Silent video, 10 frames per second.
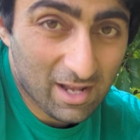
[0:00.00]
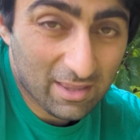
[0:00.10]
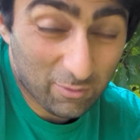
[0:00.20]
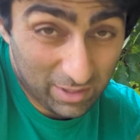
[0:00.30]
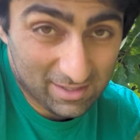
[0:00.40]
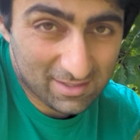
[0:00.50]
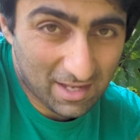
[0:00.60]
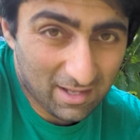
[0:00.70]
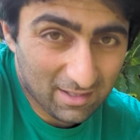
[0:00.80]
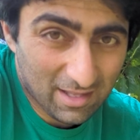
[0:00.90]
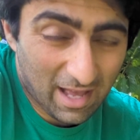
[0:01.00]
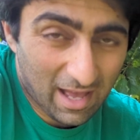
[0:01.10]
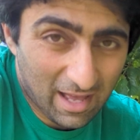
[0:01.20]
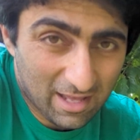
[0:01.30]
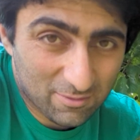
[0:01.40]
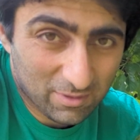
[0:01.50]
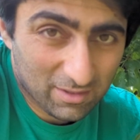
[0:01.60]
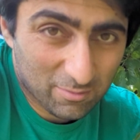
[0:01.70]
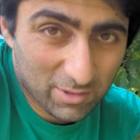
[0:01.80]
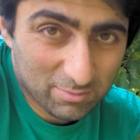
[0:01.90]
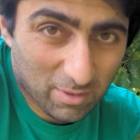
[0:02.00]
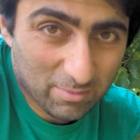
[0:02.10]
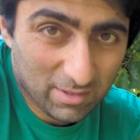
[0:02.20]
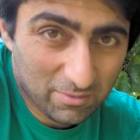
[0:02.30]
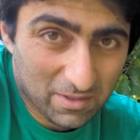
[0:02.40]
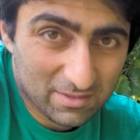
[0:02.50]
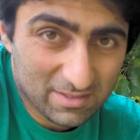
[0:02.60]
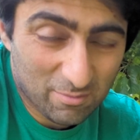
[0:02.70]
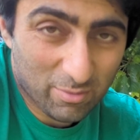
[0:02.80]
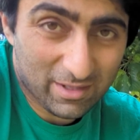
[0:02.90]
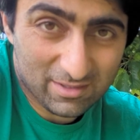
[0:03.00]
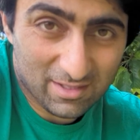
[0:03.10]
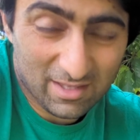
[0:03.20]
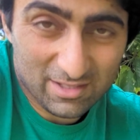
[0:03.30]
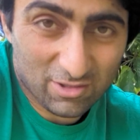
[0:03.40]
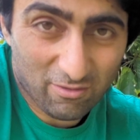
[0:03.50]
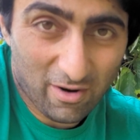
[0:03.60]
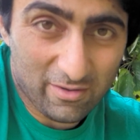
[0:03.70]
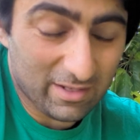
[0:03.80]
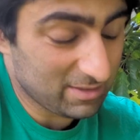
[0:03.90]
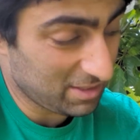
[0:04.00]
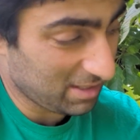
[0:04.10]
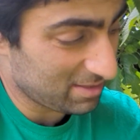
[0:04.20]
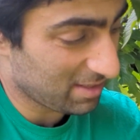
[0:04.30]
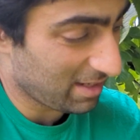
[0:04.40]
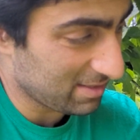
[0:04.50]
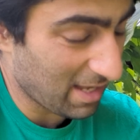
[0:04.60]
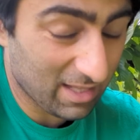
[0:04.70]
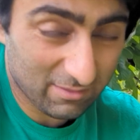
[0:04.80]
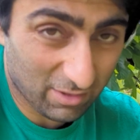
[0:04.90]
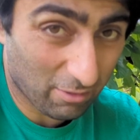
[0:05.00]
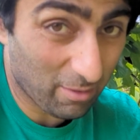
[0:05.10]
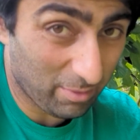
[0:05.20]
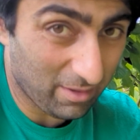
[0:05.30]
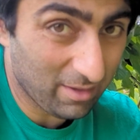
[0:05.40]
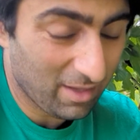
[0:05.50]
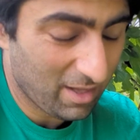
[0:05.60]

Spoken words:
that we sell and one of the most popular ones in Britain that's grown. As you can see, it's a hell of a cropper.